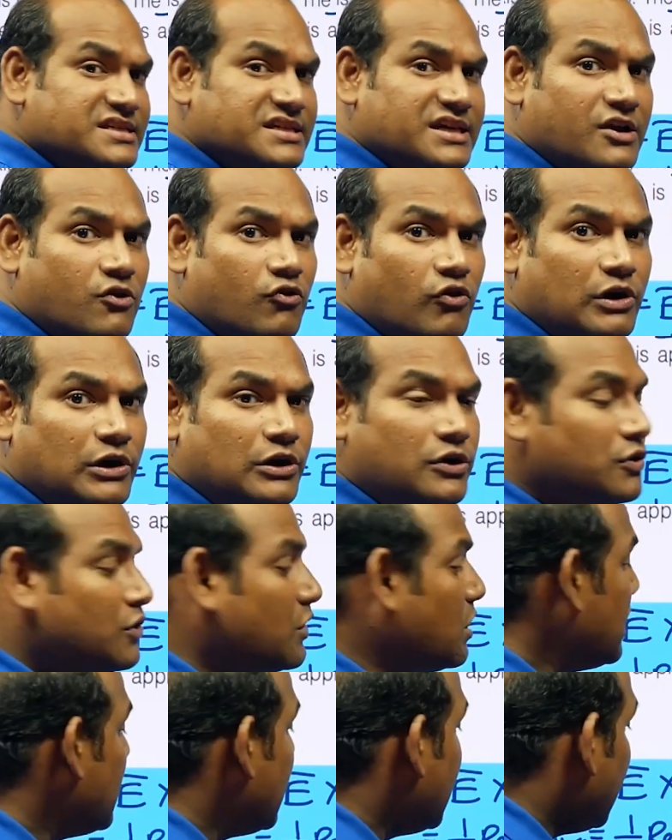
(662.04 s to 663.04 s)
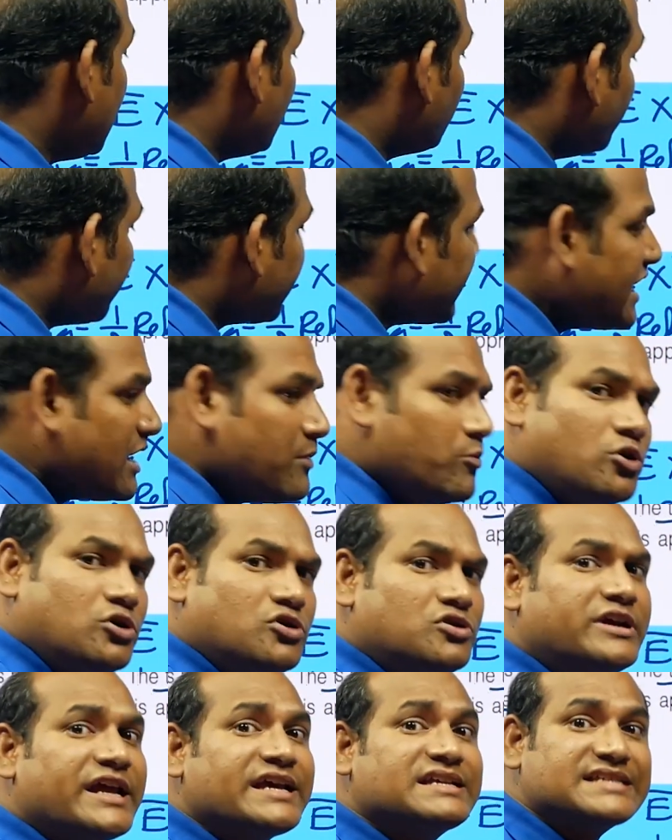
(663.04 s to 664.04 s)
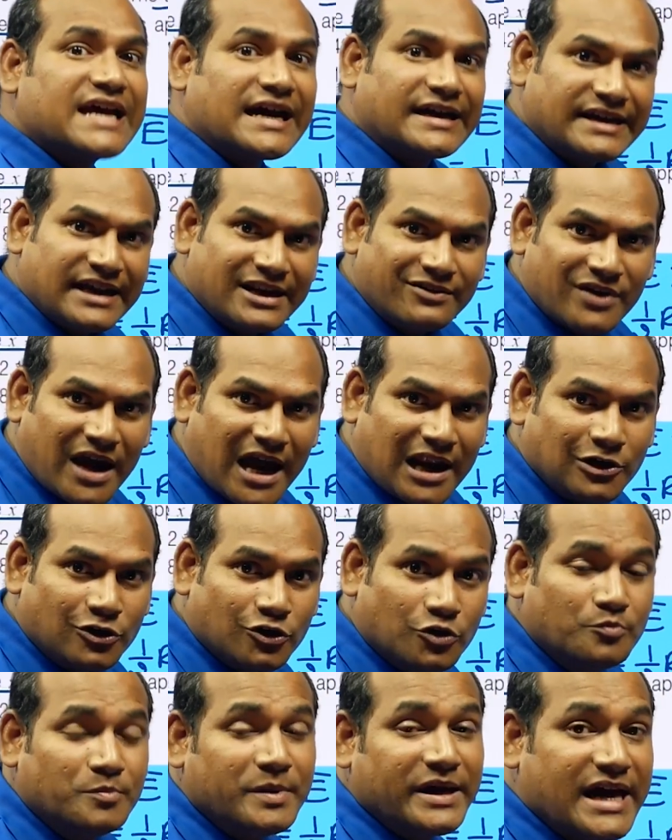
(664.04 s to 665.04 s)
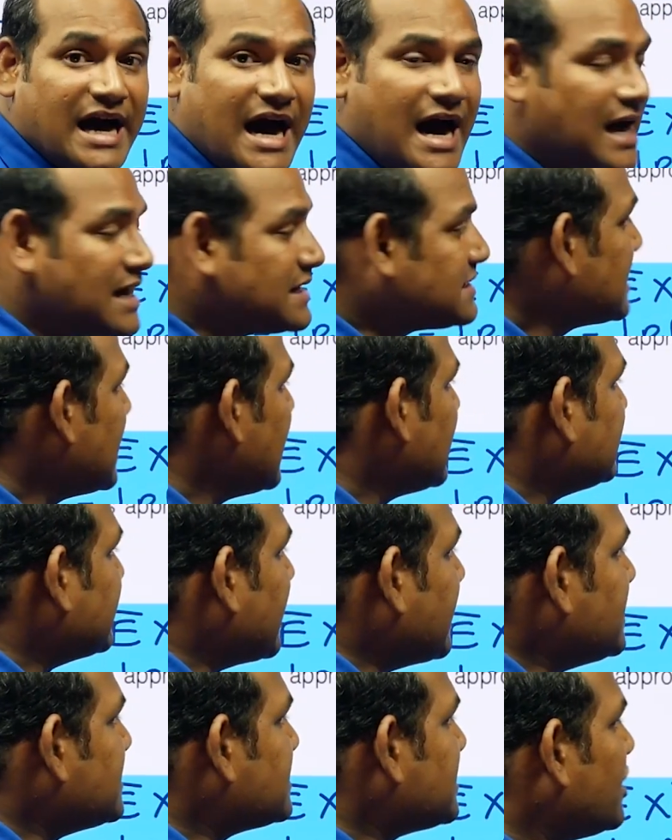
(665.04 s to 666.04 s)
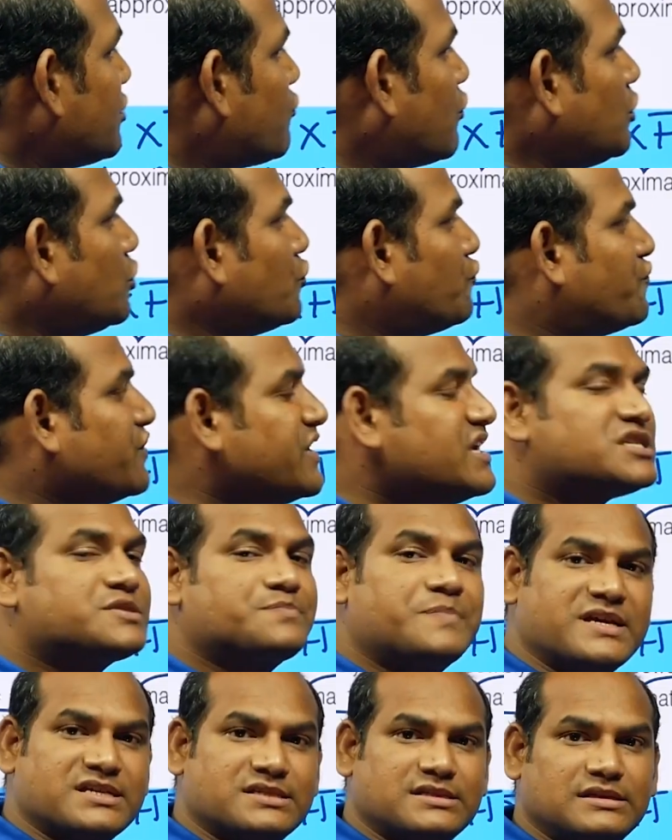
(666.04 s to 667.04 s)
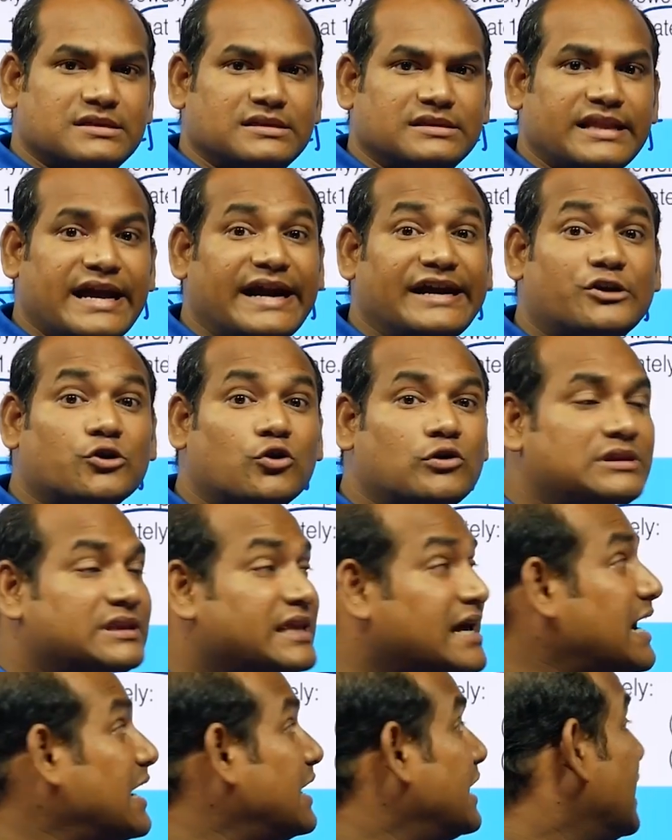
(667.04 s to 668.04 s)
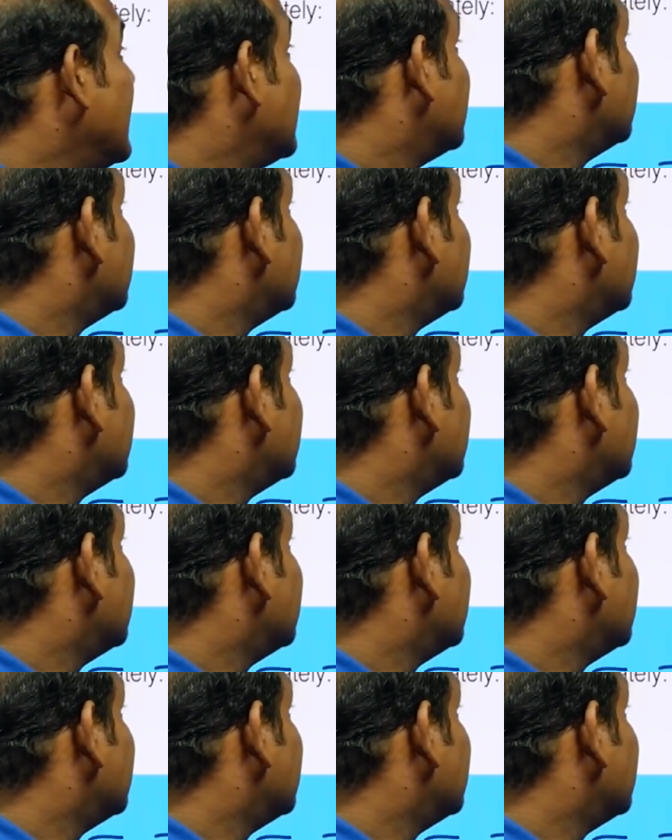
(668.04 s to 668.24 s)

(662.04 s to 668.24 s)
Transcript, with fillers: is equal to, we can able to take certain value because that is equal to free space. They told that